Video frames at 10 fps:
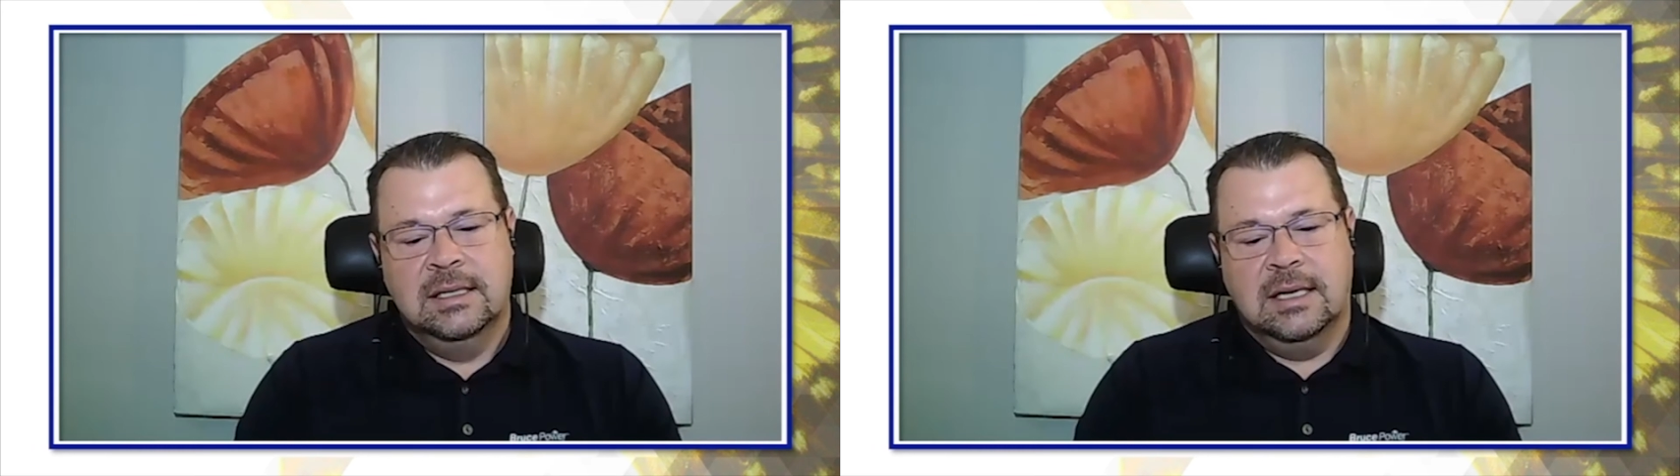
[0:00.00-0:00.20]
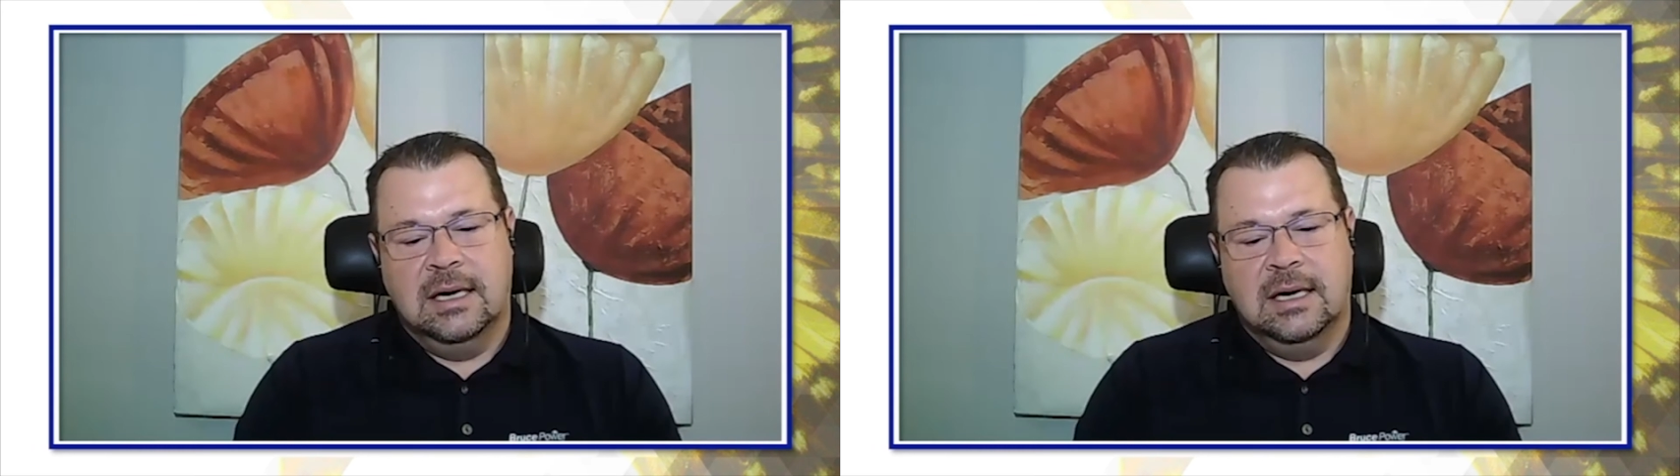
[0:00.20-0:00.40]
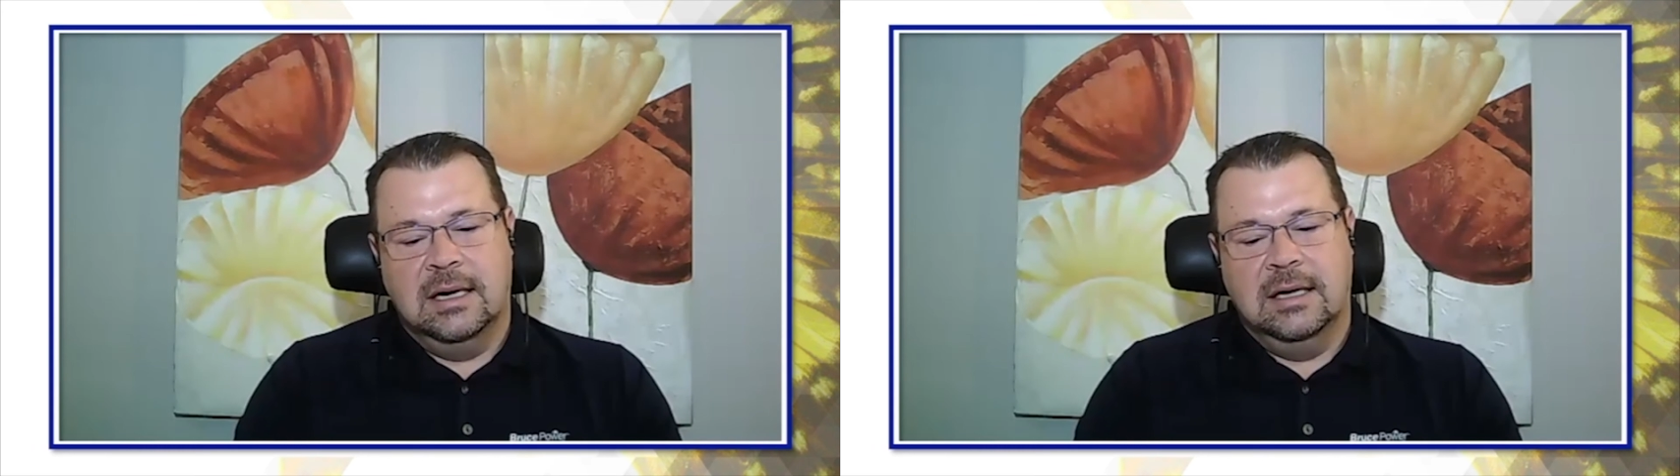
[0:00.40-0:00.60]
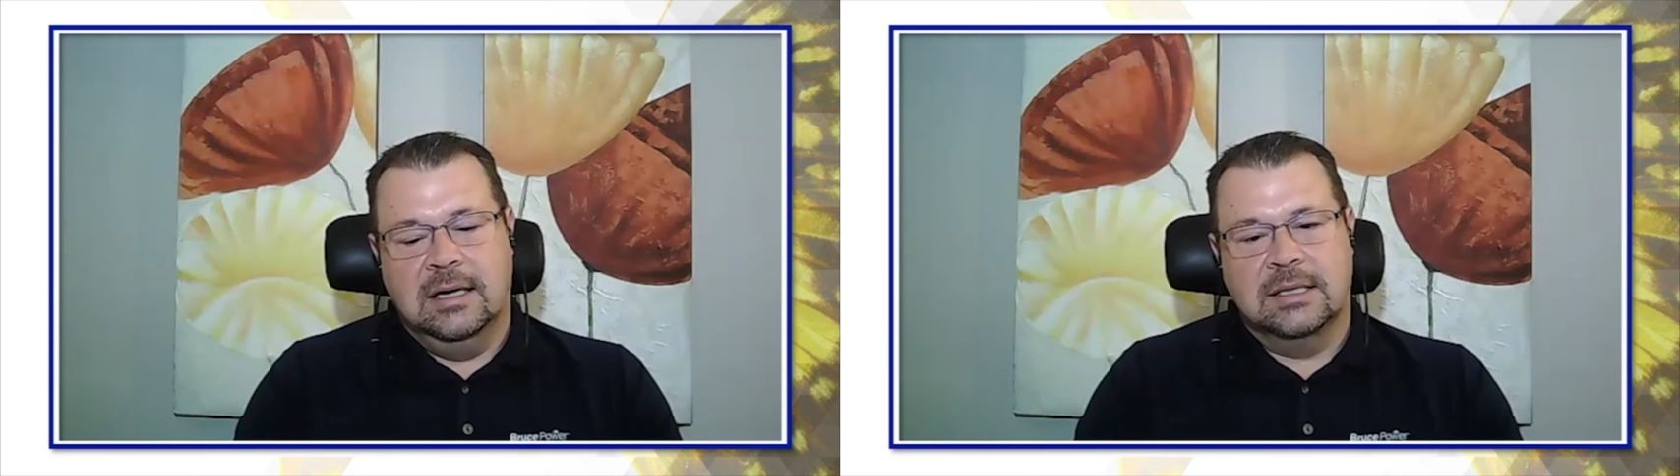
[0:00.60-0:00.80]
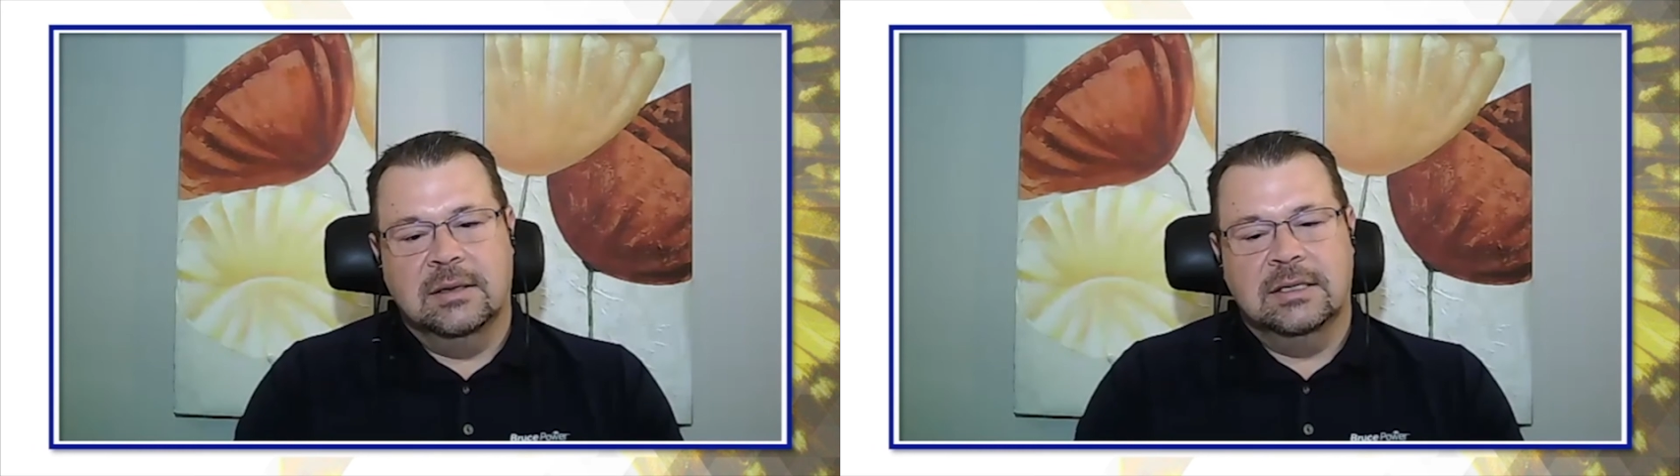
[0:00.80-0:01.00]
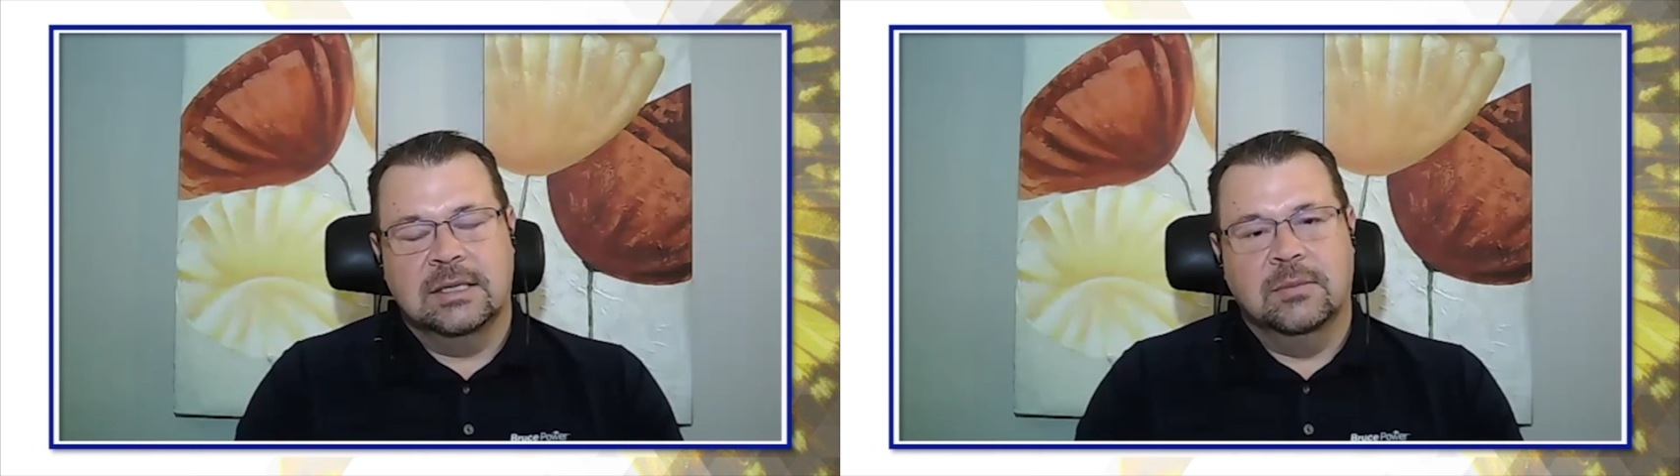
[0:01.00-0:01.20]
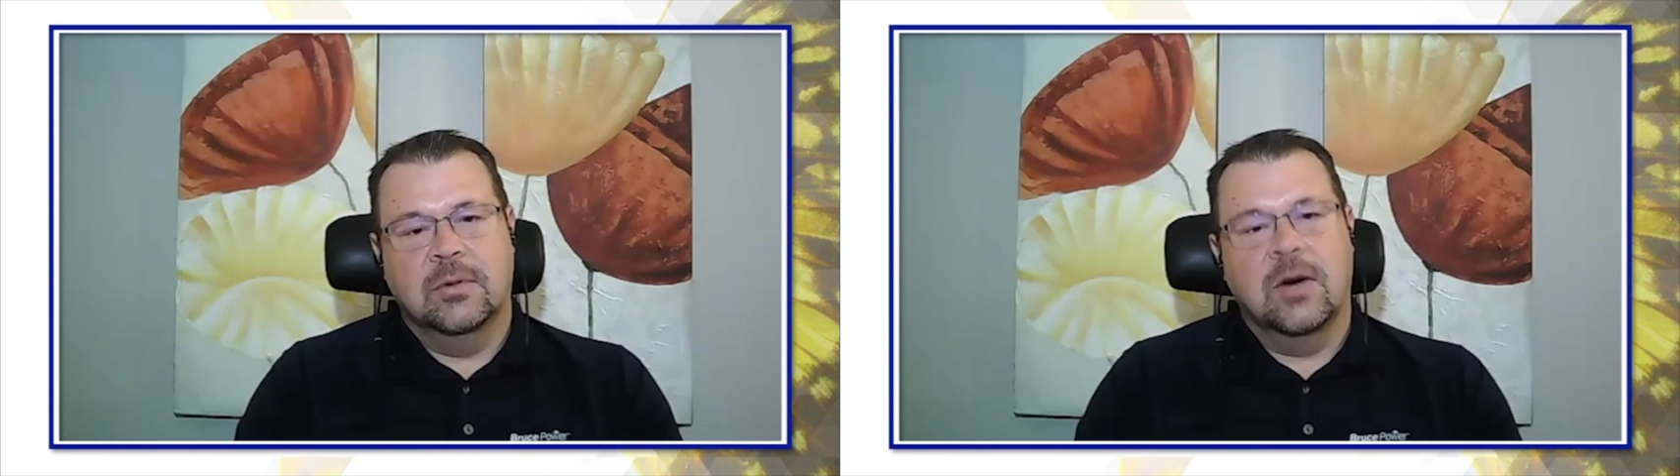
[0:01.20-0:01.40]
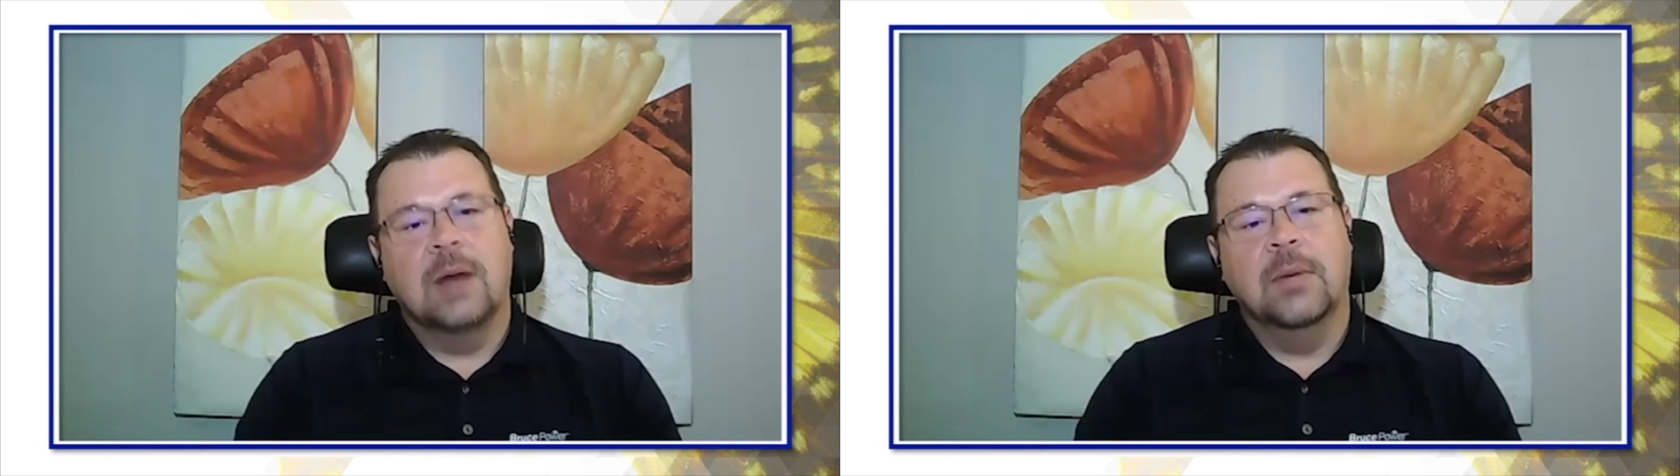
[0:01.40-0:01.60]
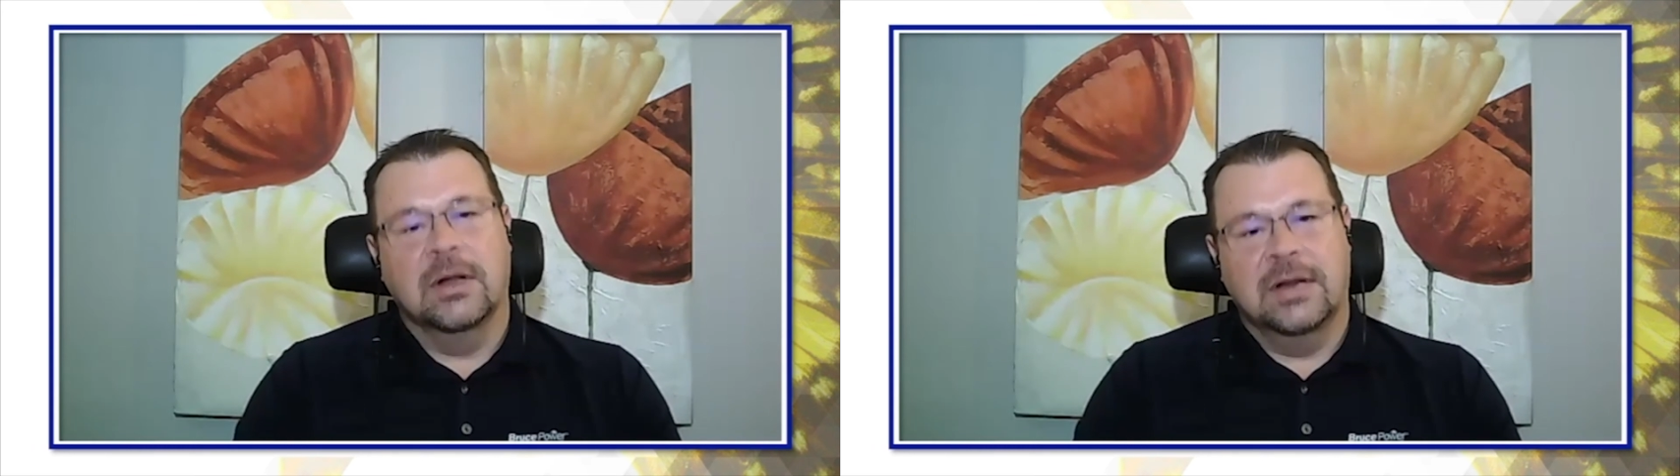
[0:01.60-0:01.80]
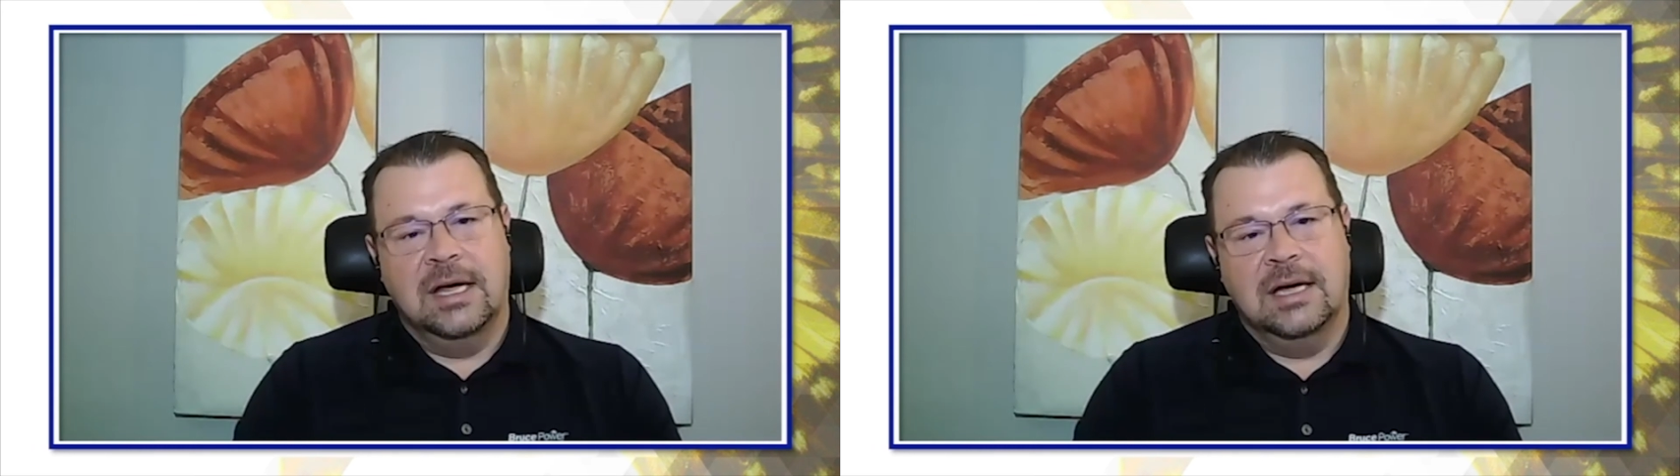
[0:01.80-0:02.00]
uh so, some
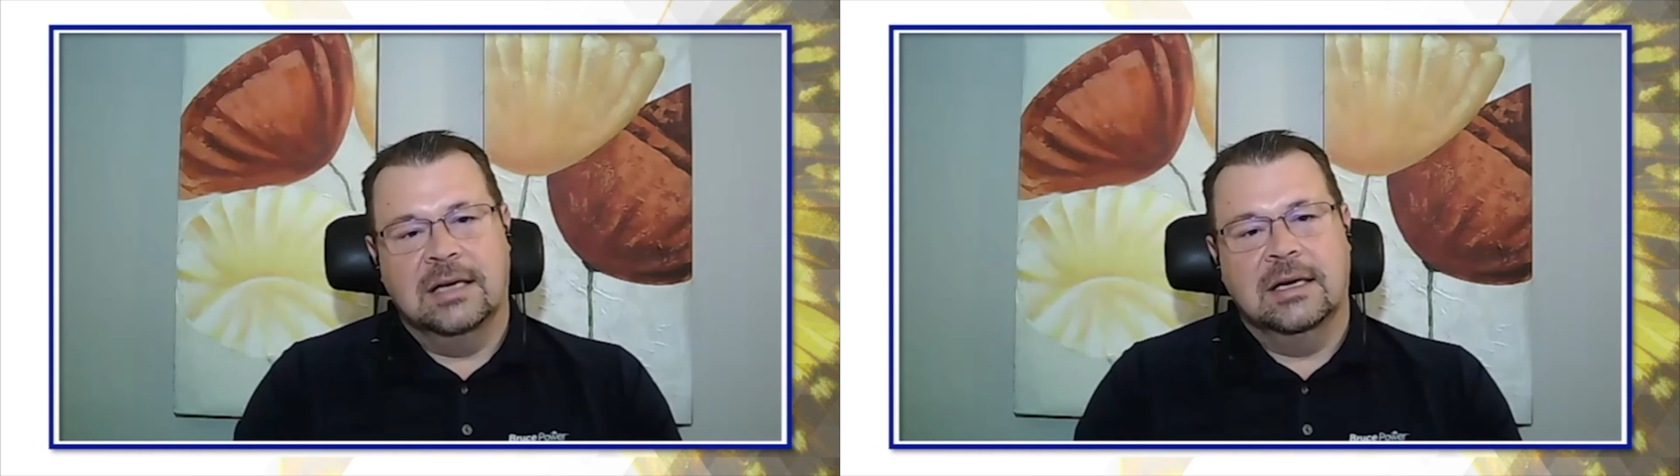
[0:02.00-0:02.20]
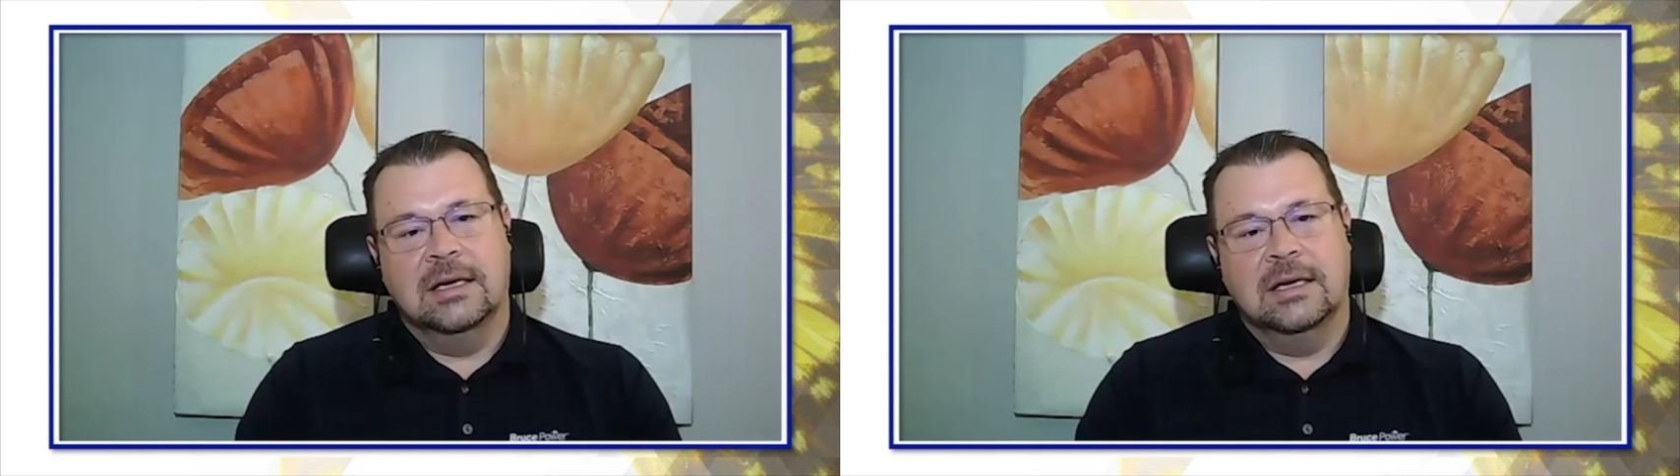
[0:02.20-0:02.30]
credibility in,